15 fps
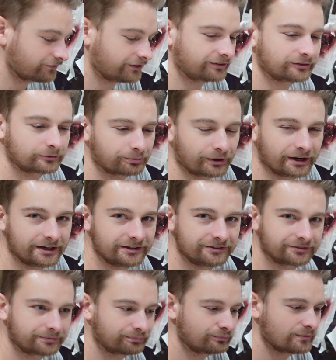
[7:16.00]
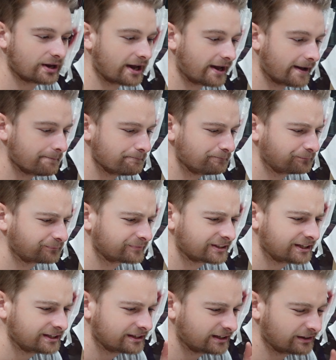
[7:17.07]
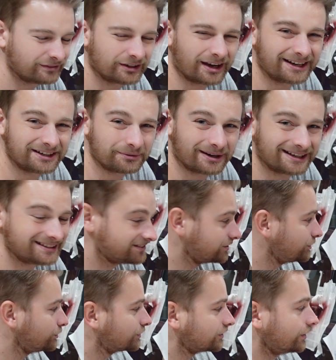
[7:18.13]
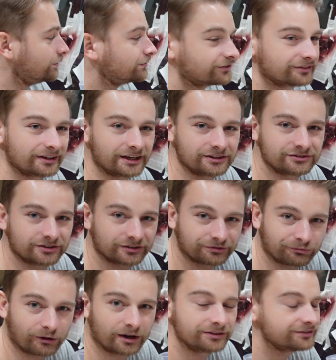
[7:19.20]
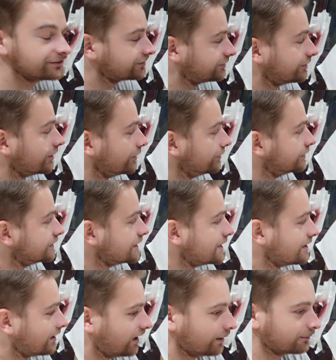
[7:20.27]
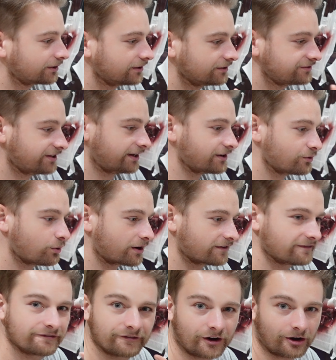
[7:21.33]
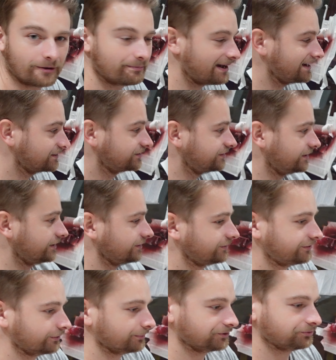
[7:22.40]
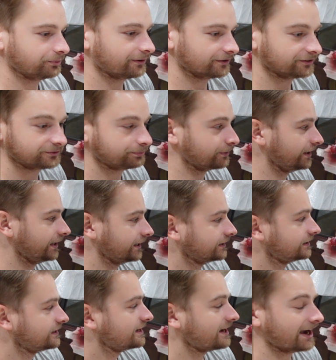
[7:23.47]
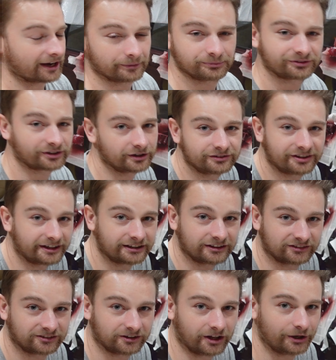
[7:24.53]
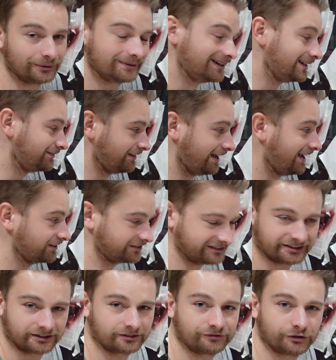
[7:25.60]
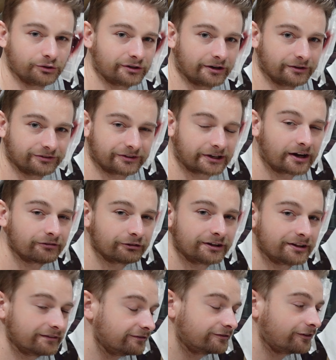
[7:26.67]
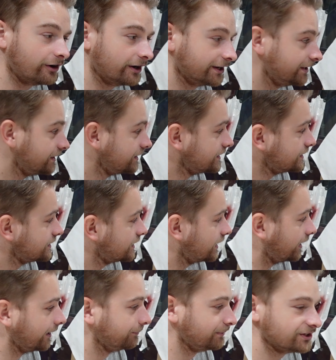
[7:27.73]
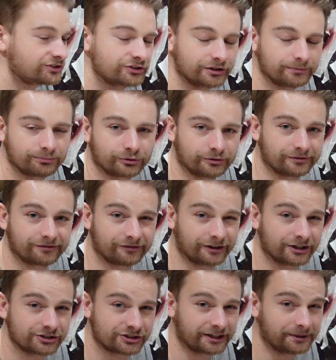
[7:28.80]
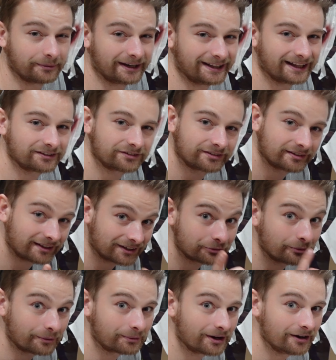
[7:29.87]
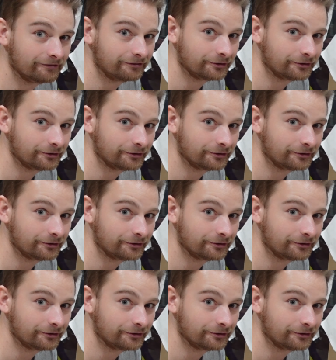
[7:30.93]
this spray is, if you're anywhere too close, it just runs, so I'm going to take quite a far back stance almost where I'm spraying, and I'm just going to take it slow. If it has to take a few coats to cover it, then fine. It should improve the finish anyway, that's what I'm going